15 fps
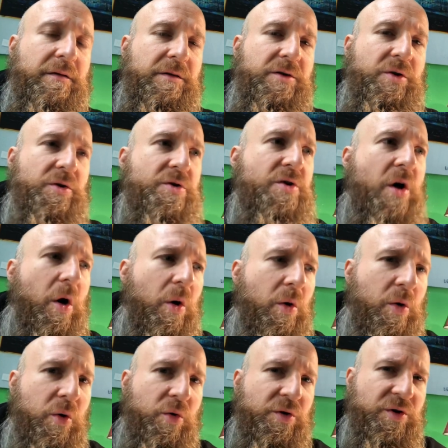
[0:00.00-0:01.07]
To know
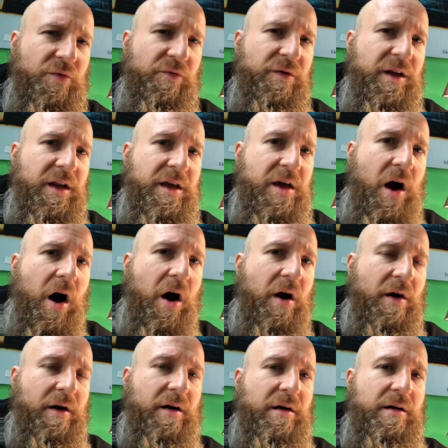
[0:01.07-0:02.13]
who you really
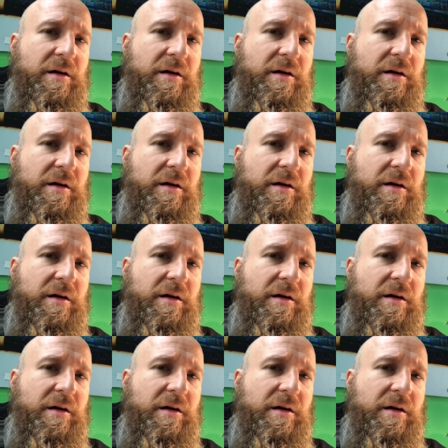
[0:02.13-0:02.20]
are.